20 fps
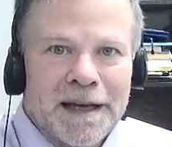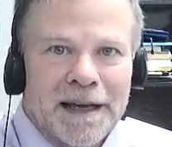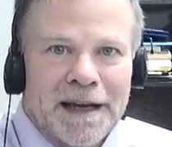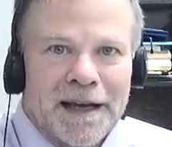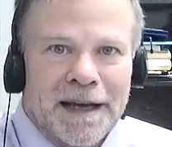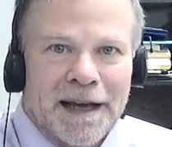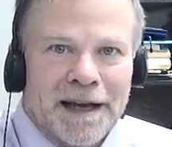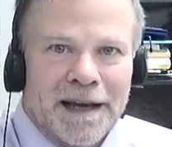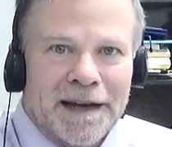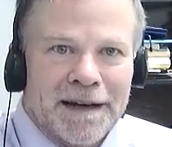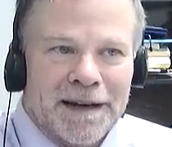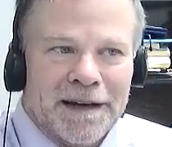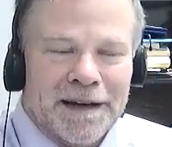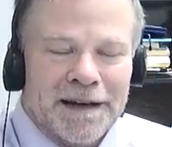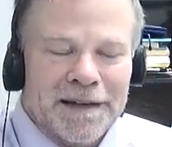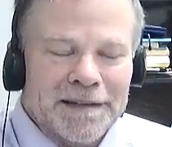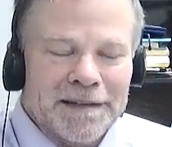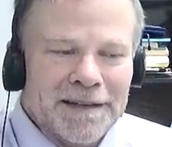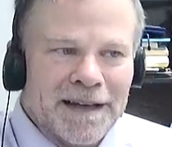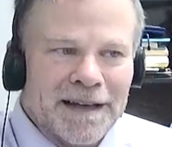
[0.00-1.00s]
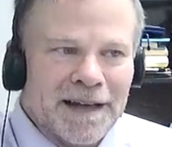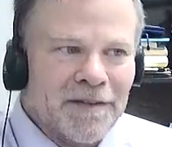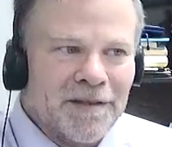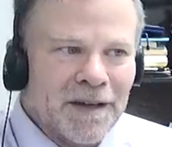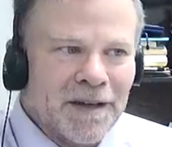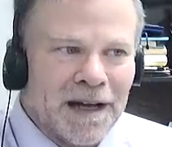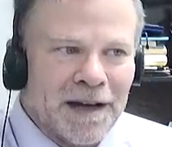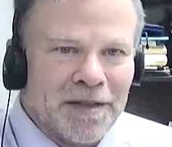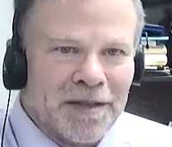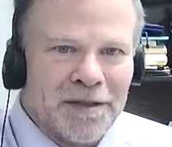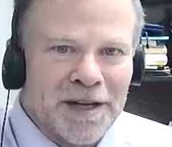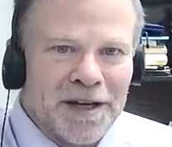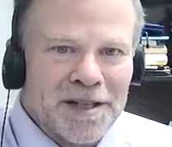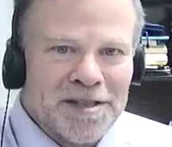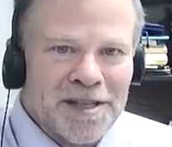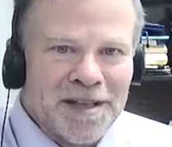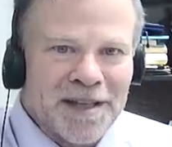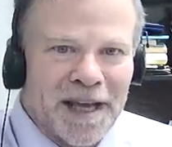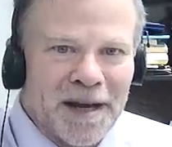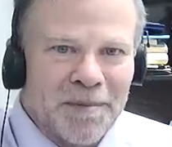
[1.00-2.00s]
And I have a lot of
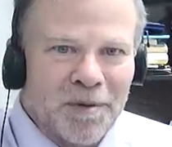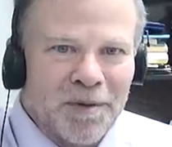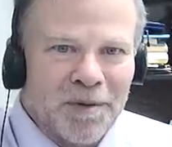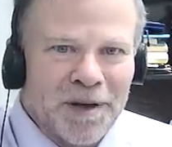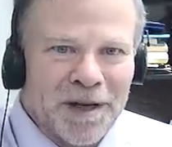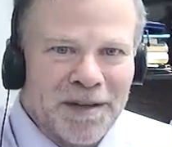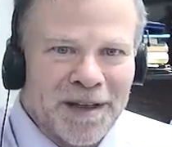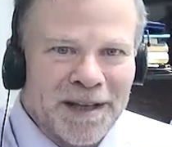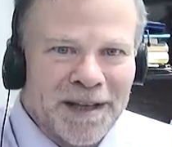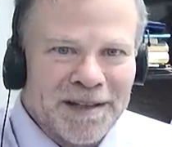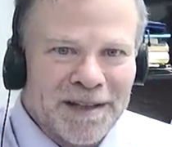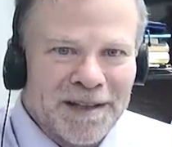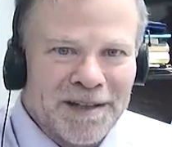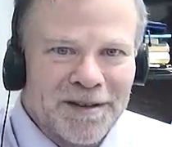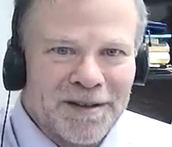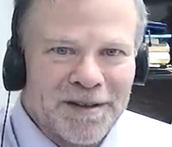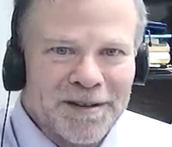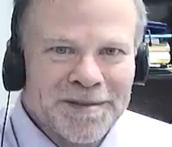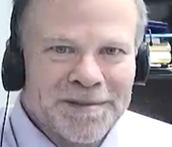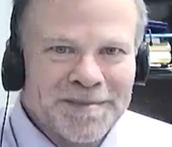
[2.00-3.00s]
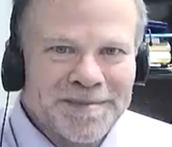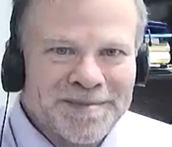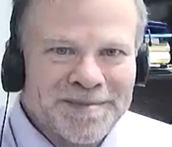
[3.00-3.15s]
thoughts on that, but what do you think, Nicole?